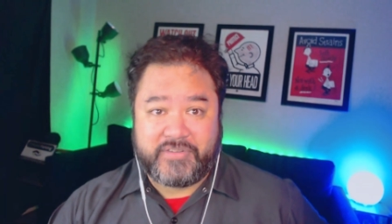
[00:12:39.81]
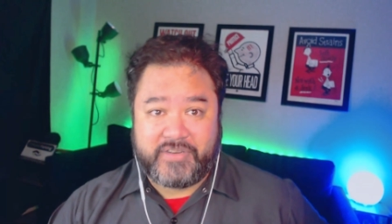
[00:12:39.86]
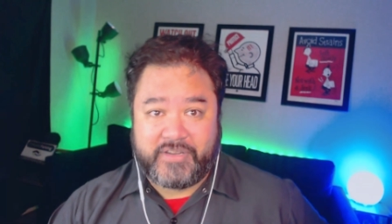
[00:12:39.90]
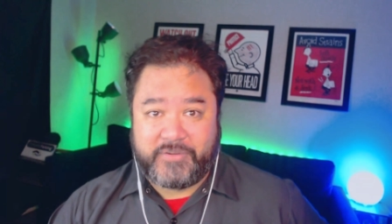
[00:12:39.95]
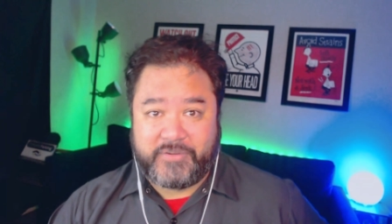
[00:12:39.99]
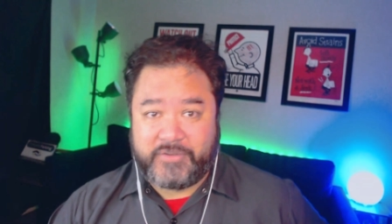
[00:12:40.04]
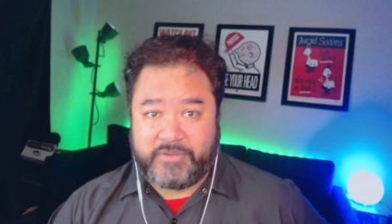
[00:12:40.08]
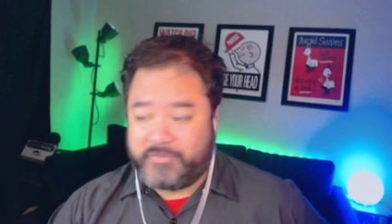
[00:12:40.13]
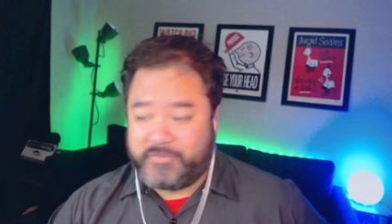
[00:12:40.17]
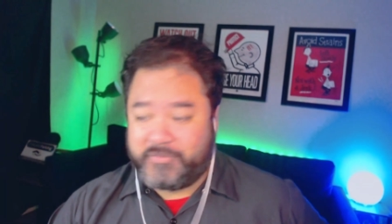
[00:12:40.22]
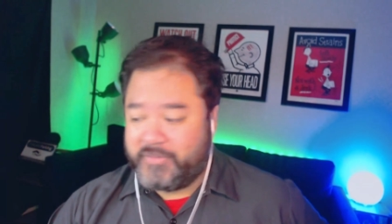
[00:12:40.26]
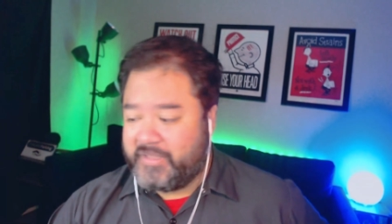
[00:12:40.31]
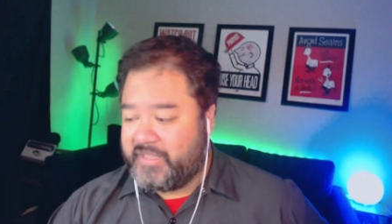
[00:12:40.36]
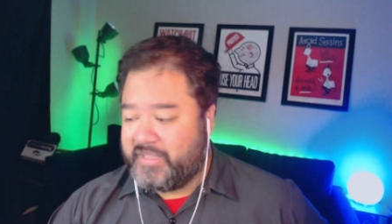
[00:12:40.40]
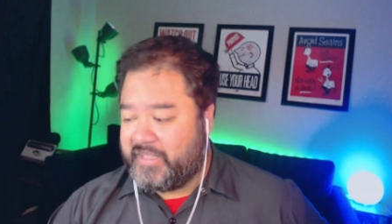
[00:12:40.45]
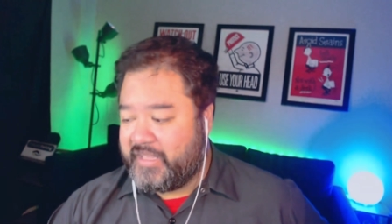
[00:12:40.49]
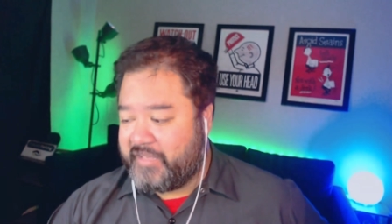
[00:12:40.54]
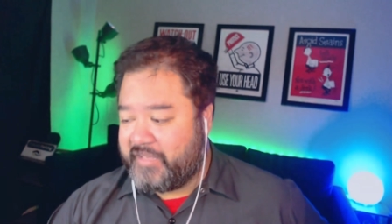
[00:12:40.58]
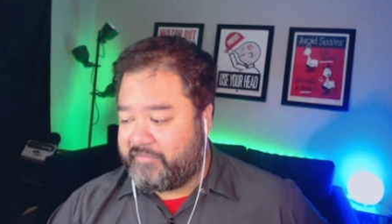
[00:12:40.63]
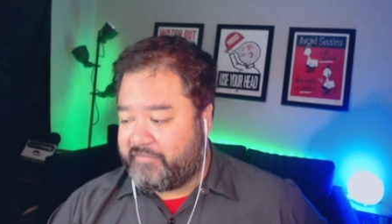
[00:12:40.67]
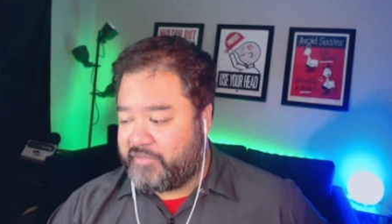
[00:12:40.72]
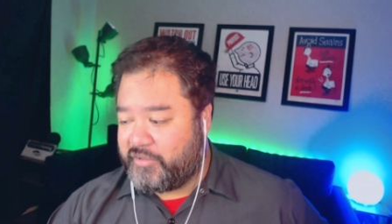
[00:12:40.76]
You know, you
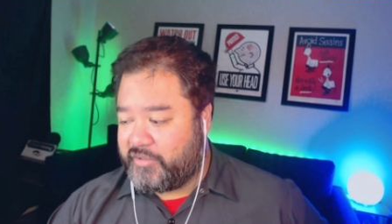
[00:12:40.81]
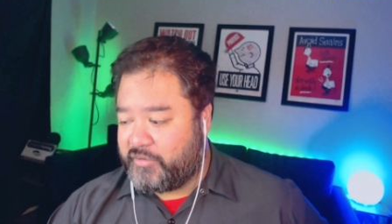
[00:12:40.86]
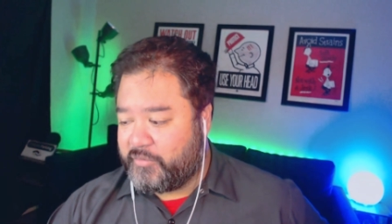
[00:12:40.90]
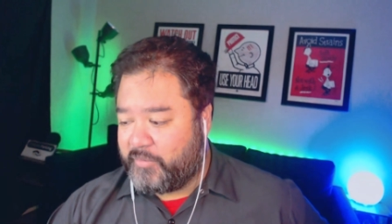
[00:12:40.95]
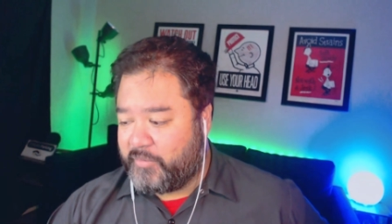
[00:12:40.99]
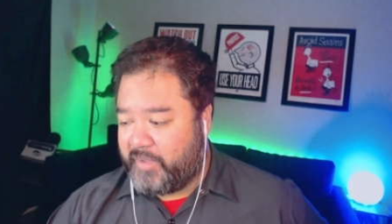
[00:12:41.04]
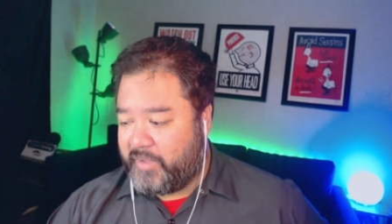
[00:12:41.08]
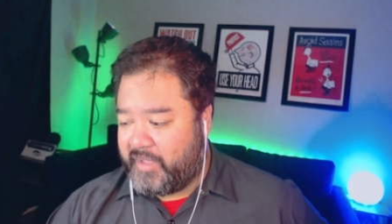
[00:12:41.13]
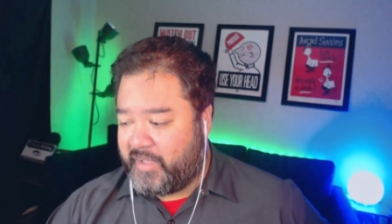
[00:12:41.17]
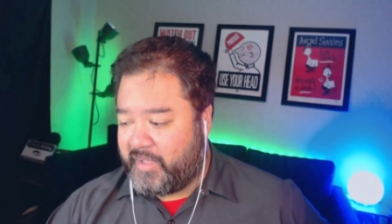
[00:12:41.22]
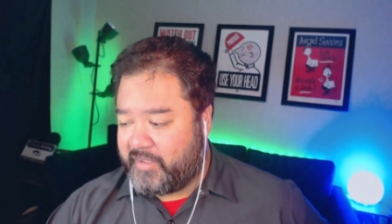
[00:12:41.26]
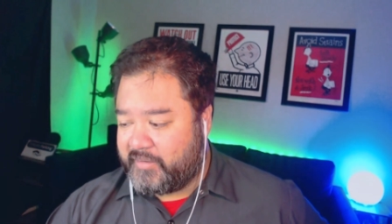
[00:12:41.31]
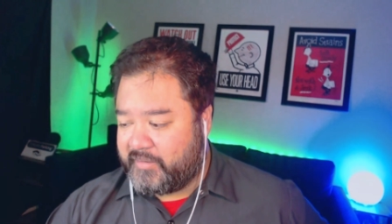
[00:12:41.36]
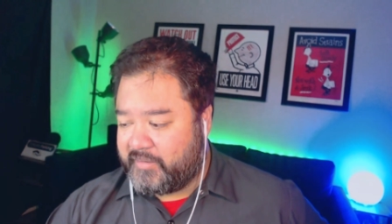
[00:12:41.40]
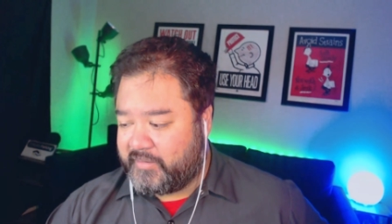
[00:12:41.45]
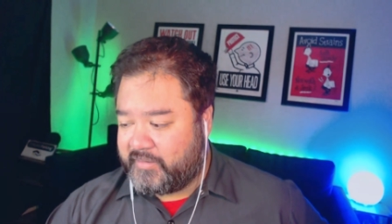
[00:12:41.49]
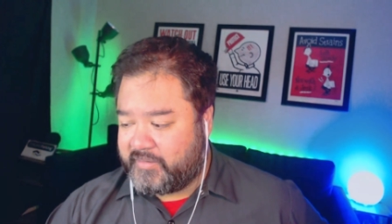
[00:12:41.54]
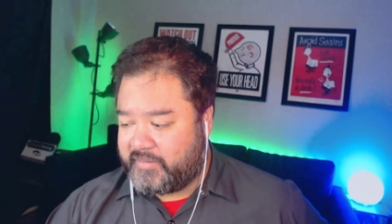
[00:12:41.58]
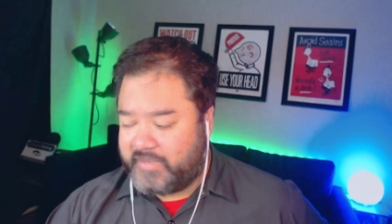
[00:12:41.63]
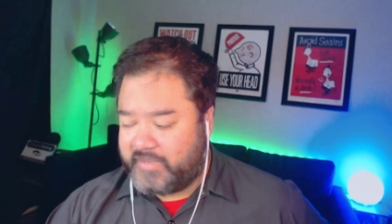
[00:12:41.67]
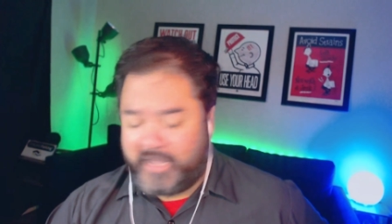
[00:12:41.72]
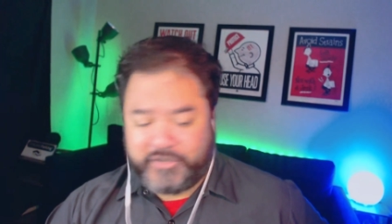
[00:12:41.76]
if you uh,
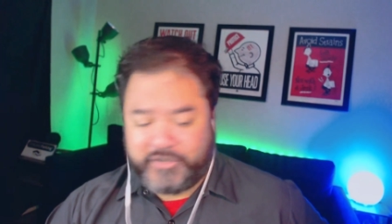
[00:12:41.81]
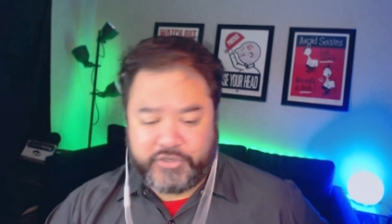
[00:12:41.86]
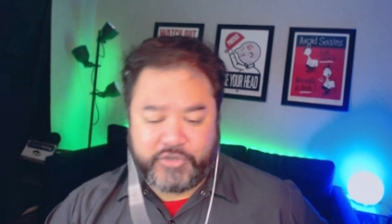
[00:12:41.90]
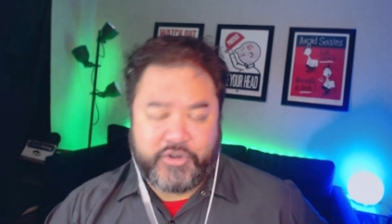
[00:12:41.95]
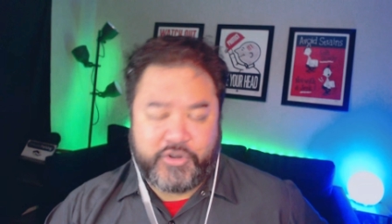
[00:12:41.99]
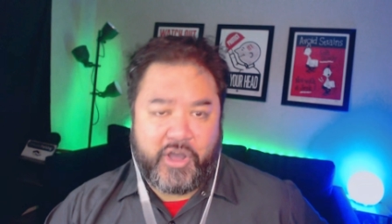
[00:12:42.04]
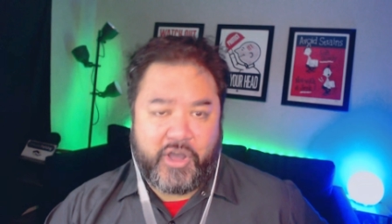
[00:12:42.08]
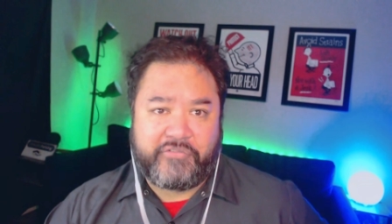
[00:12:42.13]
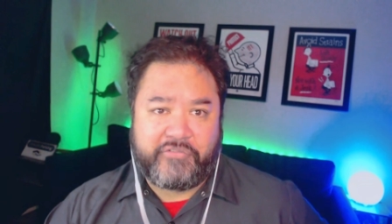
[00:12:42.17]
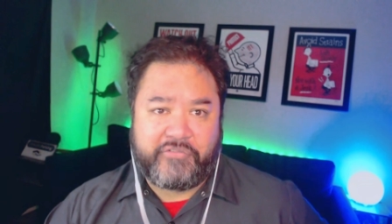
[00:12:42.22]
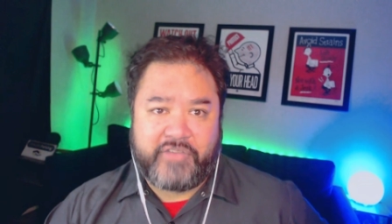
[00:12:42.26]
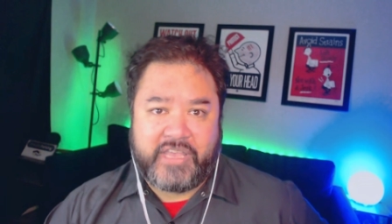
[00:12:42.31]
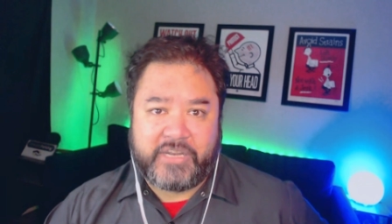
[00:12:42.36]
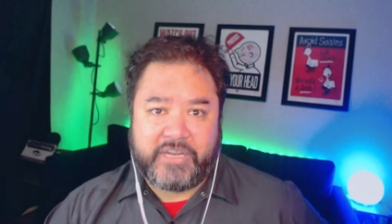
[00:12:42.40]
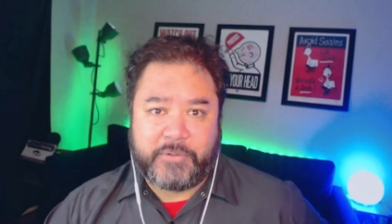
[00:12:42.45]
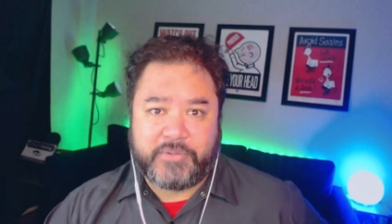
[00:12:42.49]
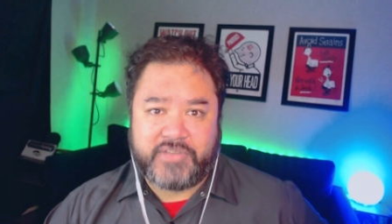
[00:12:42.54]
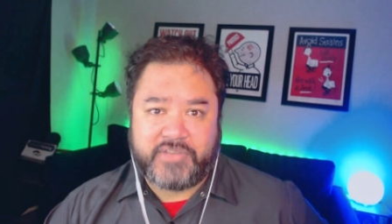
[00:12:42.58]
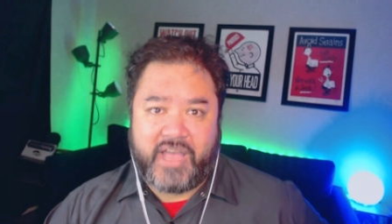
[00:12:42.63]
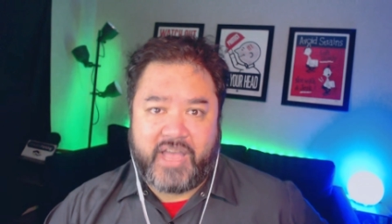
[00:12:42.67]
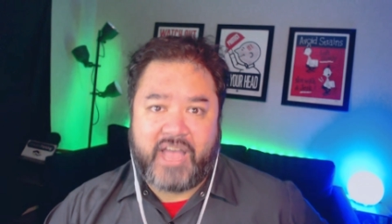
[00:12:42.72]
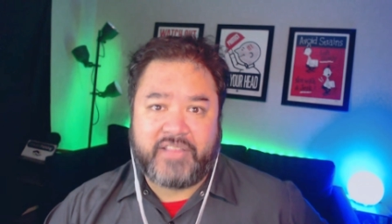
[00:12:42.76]
got your coffee and it
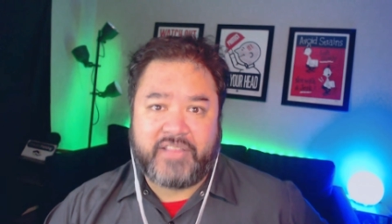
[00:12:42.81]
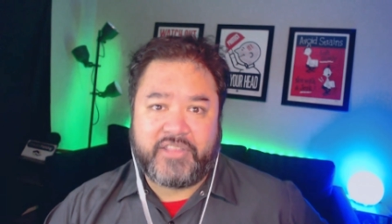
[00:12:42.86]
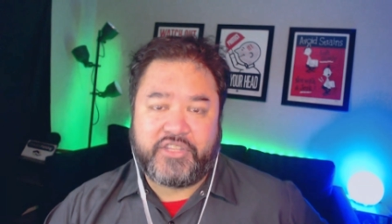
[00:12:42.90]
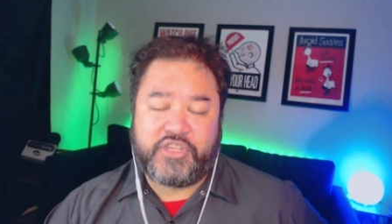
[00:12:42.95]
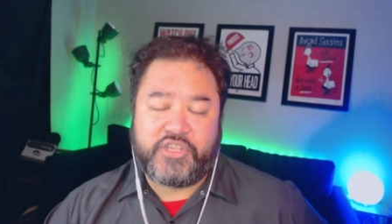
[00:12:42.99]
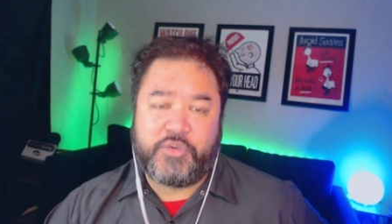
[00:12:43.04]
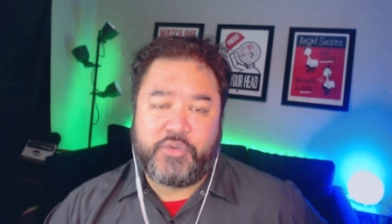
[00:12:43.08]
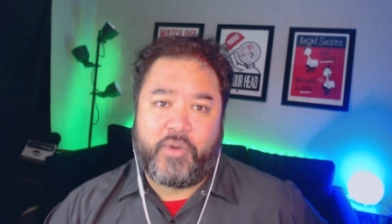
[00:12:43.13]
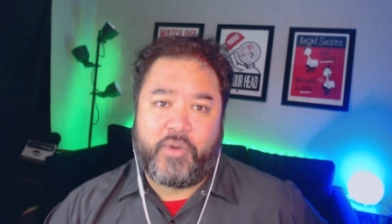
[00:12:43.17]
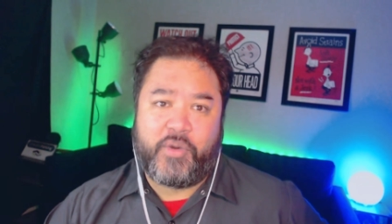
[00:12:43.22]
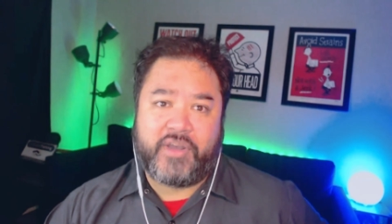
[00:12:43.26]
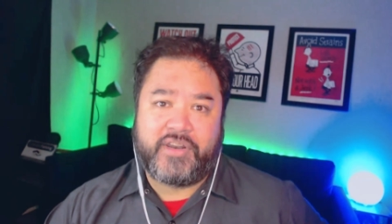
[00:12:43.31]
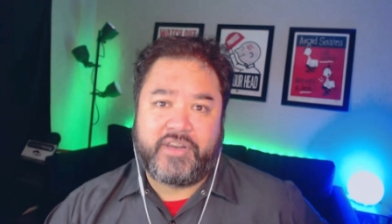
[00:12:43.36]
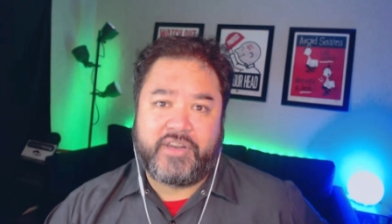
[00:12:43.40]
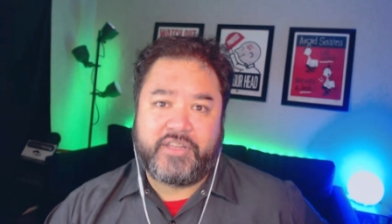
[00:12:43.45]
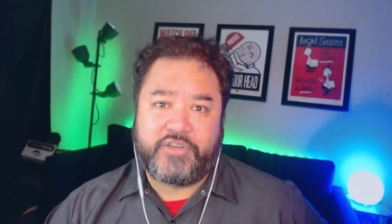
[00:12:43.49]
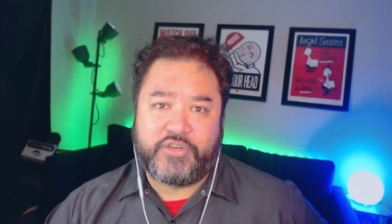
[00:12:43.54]
was hot like you wanted it,